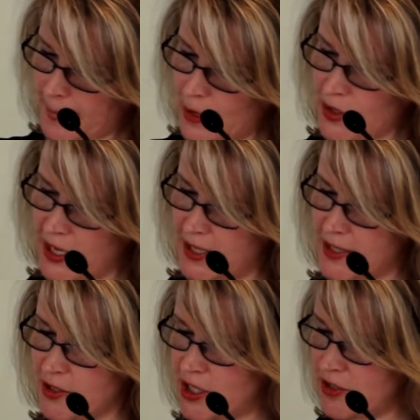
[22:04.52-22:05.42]
Okay,
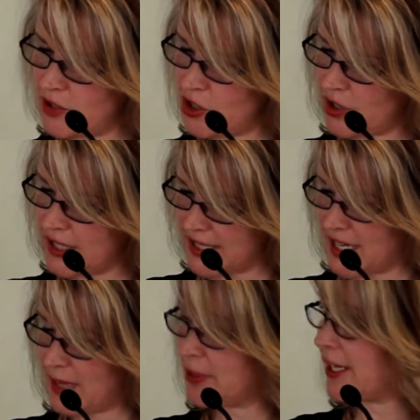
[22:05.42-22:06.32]
so individualised
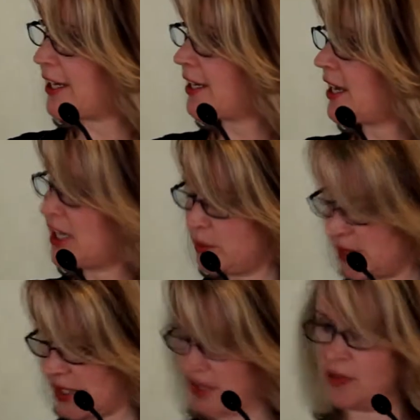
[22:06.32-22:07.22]
care planning, how to
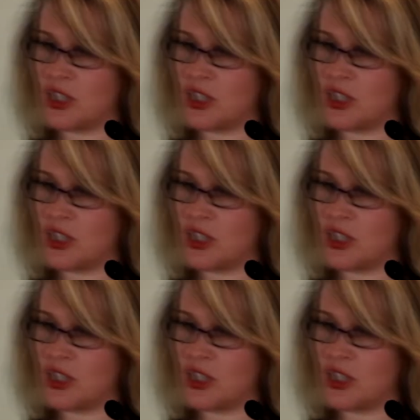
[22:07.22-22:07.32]
begin.